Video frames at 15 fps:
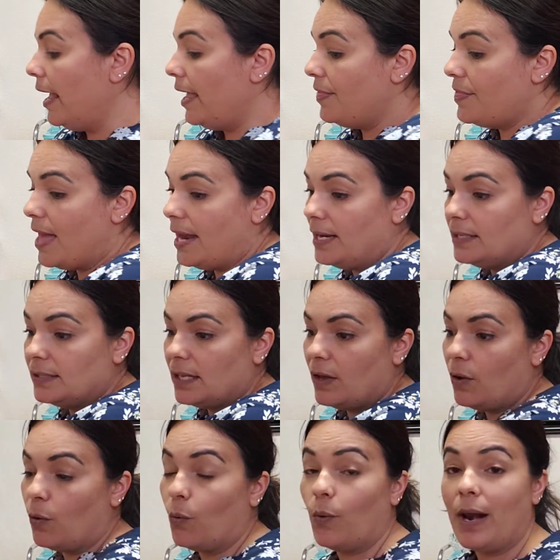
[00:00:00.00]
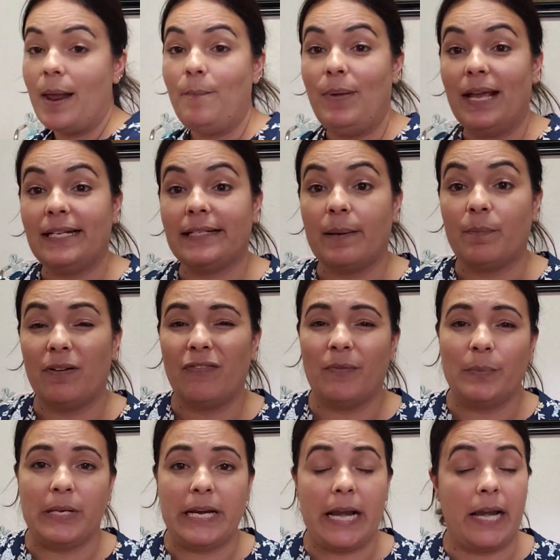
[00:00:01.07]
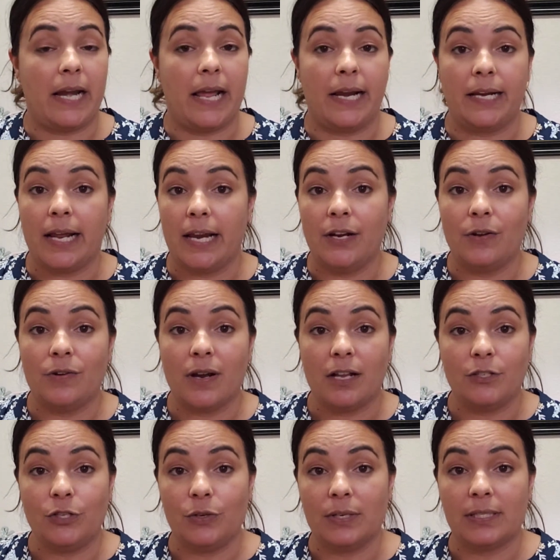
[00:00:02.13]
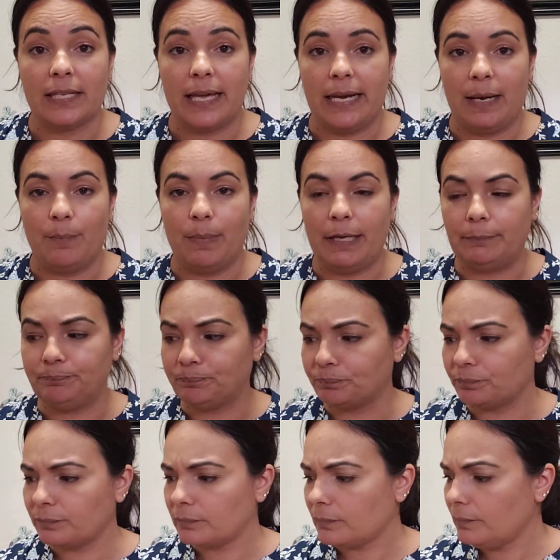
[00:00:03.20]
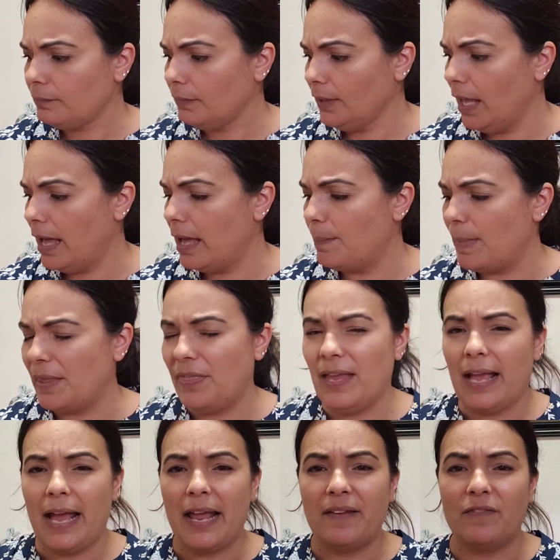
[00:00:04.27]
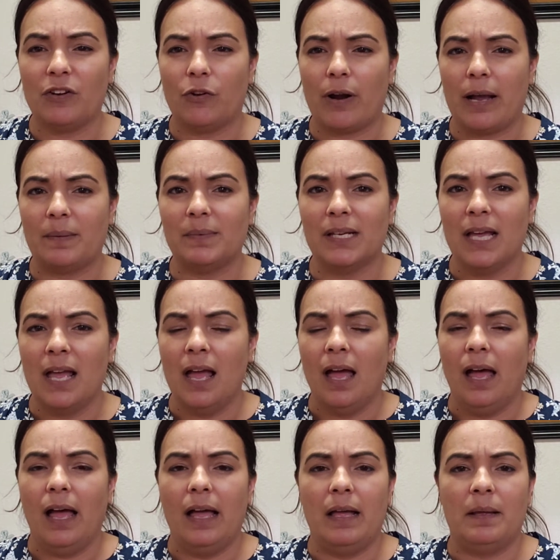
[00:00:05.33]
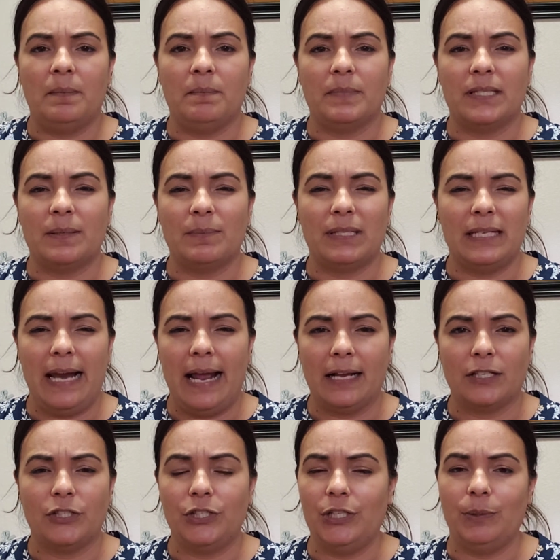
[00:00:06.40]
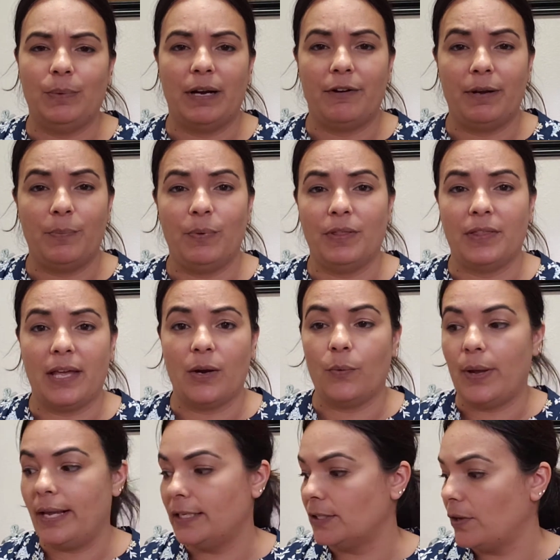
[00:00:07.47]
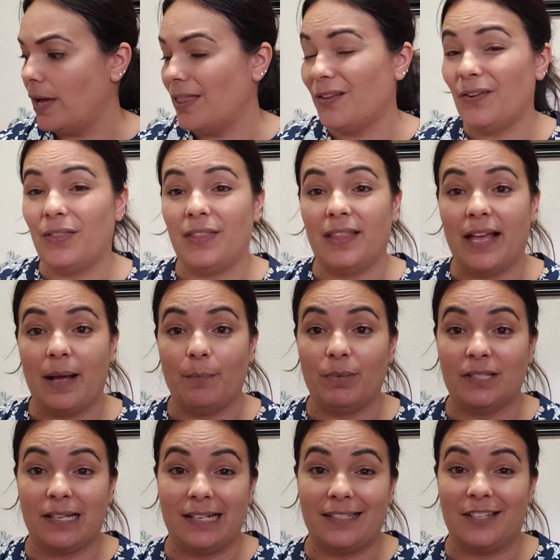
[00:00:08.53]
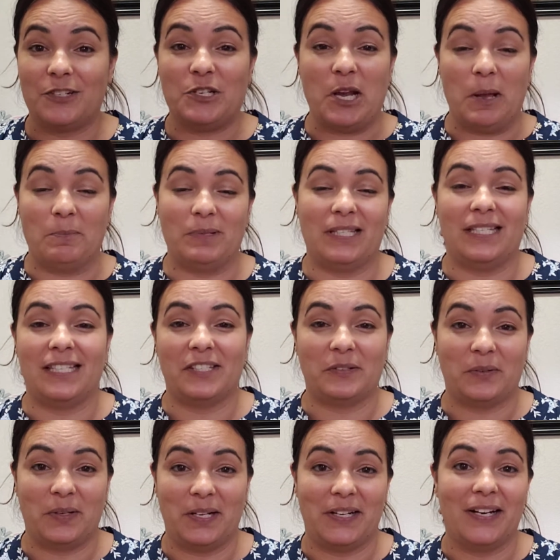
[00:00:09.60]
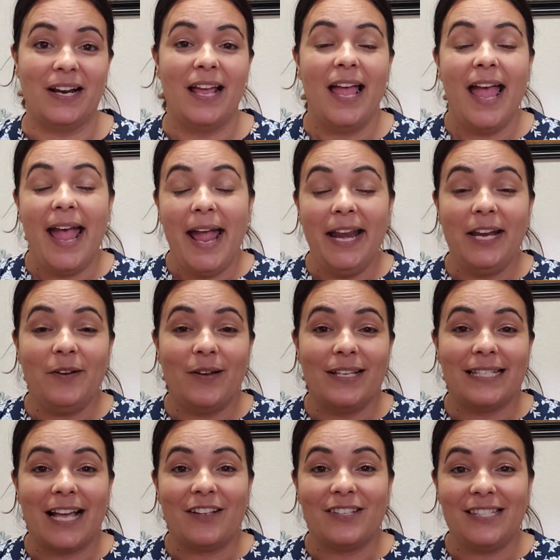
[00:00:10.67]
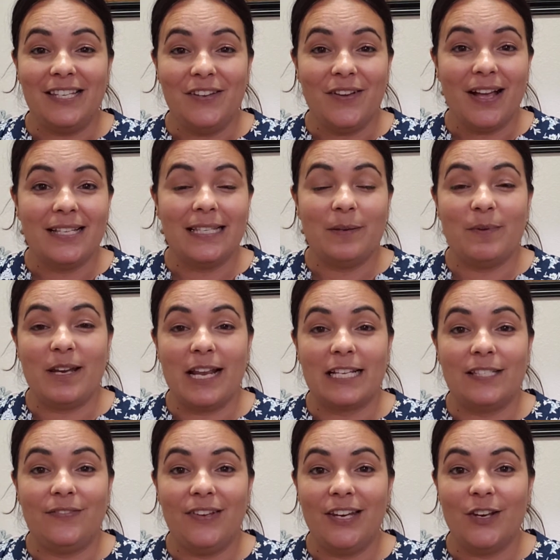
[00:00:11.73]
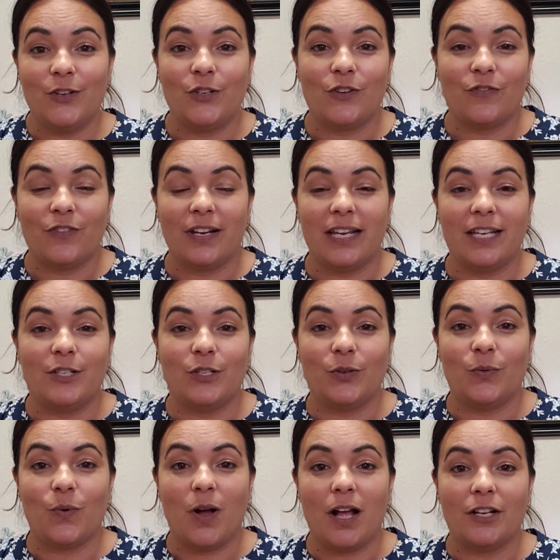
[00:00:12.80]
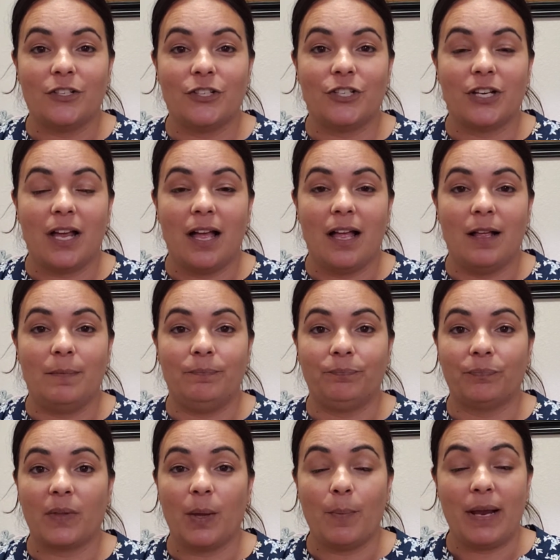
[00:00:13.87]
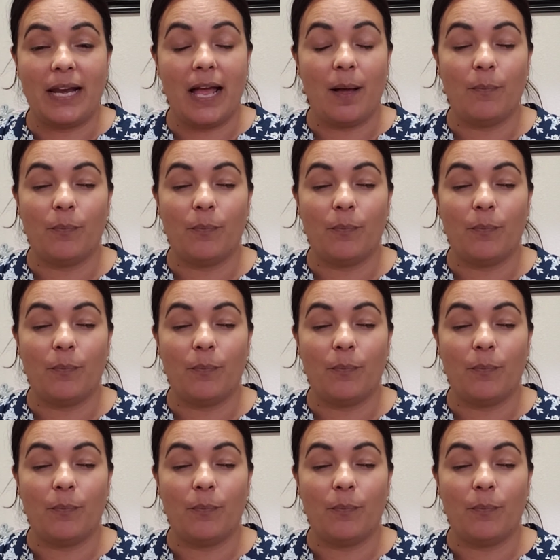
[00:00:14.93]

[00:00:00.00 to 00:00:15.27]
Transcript: And that is what I picked up from the 99. I know, not too exciting, but I think I even grabbed some snacks too, but I already put that away. So other than that, besides the chips, is still here. Anyways, I'll see you guys in my next video. Don't forget to watch I